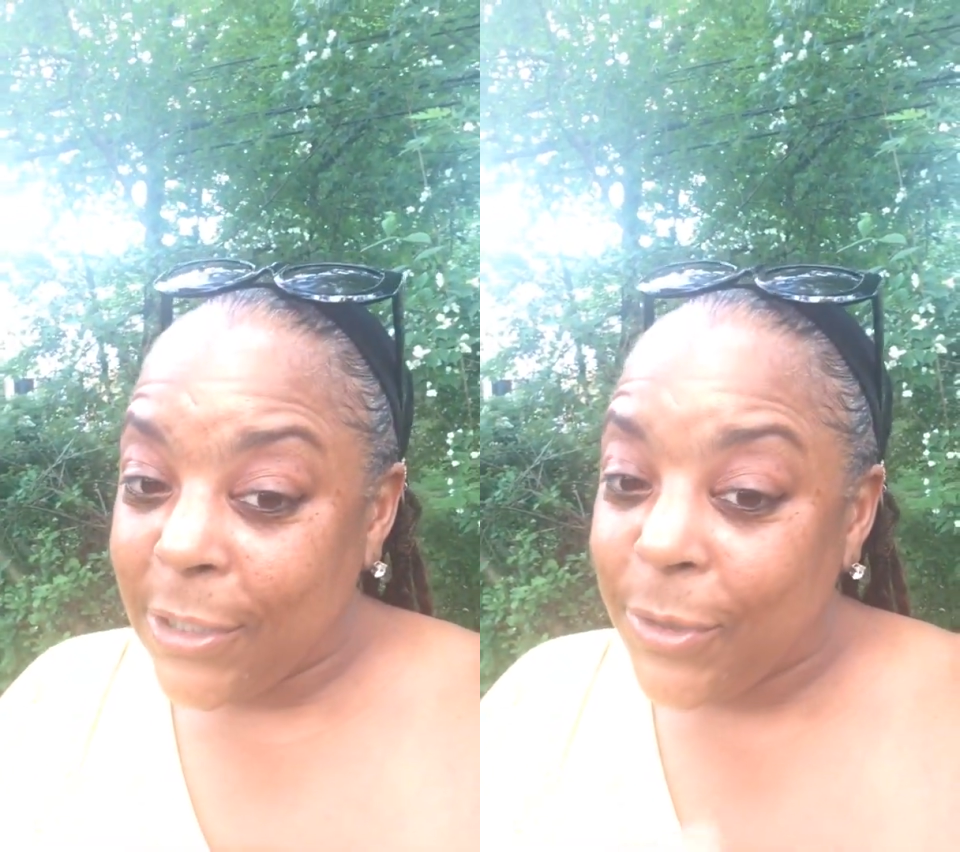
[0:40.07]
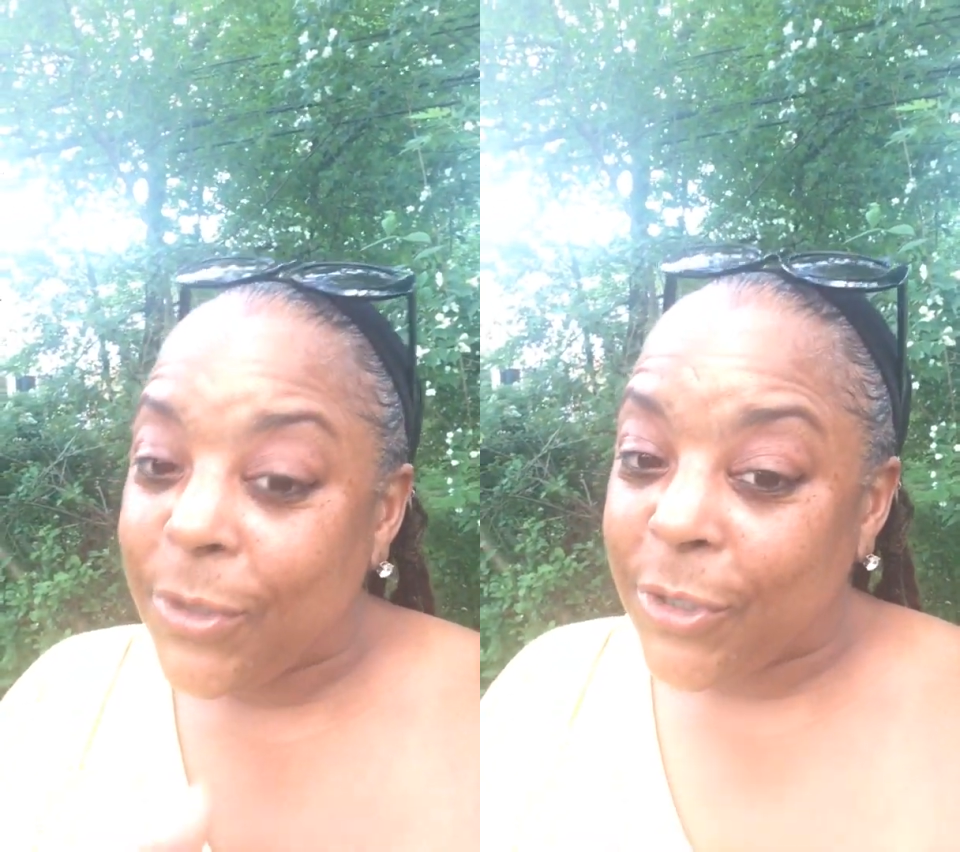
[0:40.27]

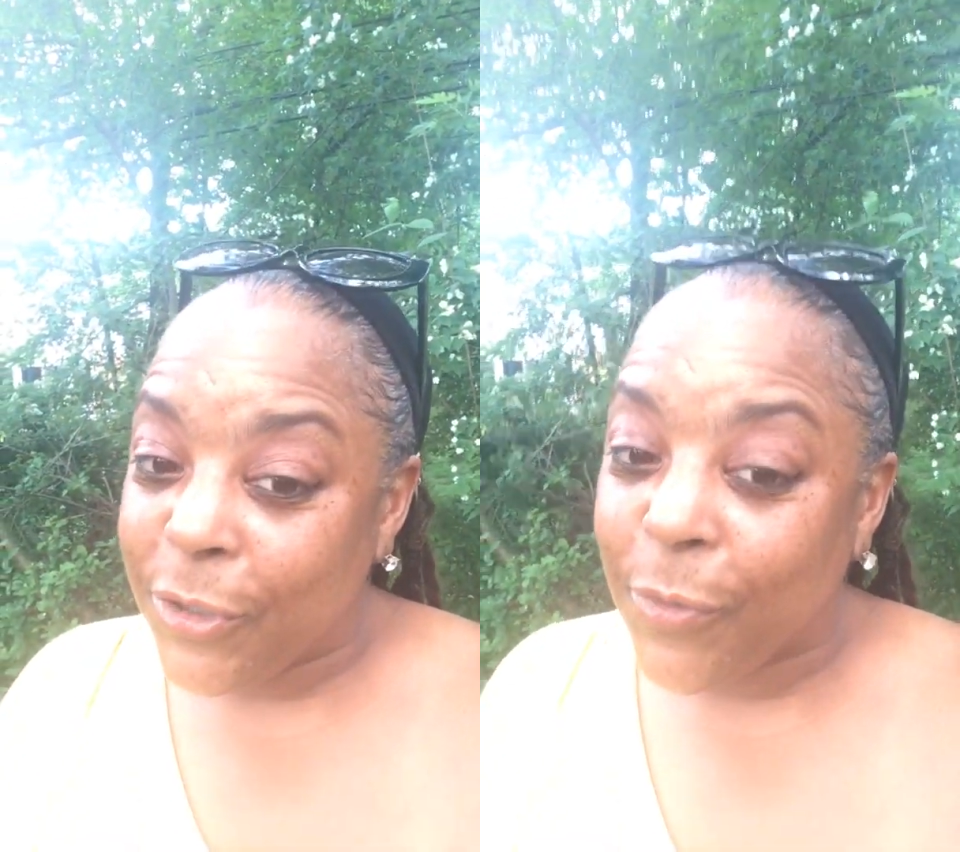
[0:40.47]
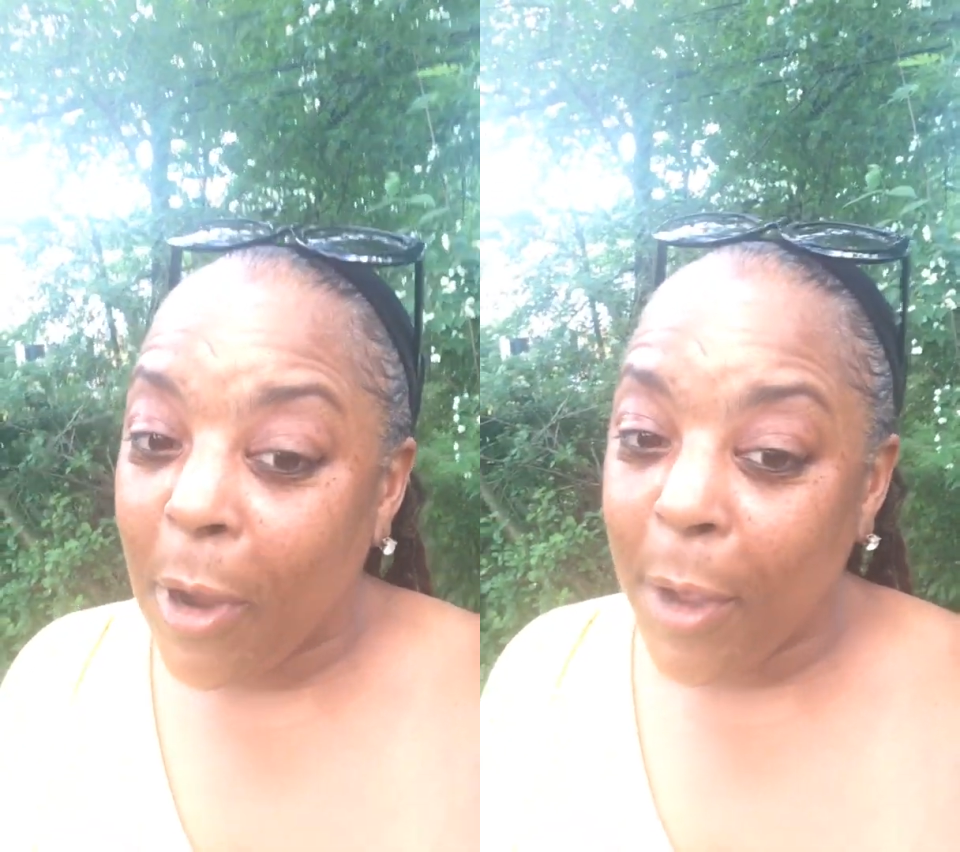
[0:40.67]
due to
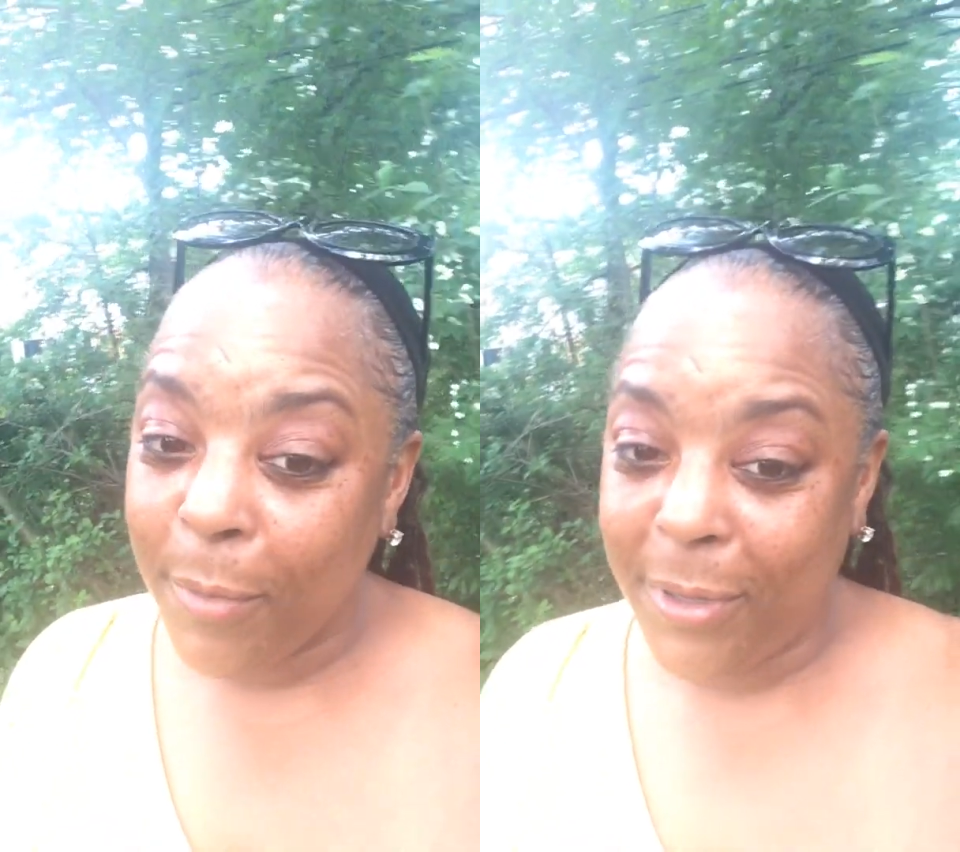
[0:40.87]
Trump.